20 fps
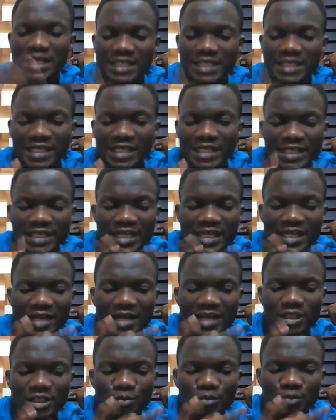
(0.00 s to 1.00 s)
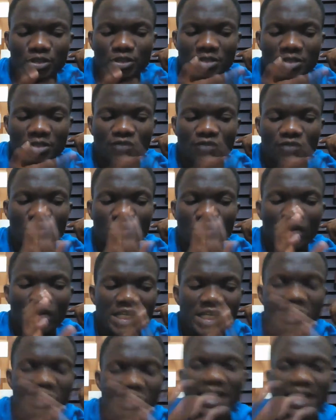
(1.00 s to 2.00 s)
taking responsibility for
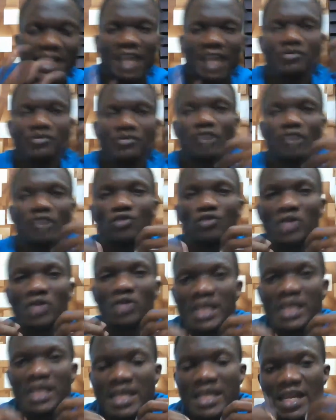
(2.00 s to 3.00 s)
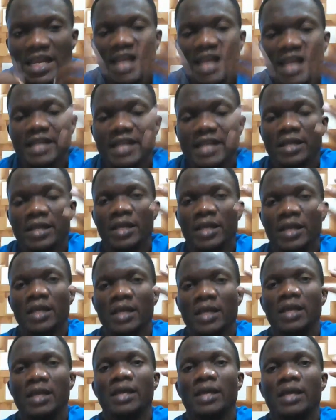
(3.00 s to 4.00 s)
each and every of your inhaling,
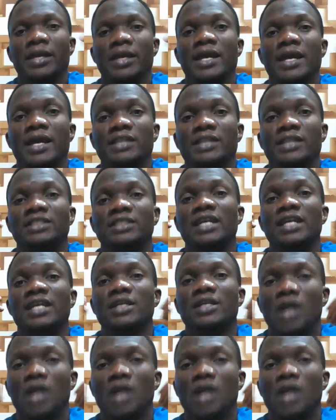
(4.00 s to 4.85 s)
exhaling.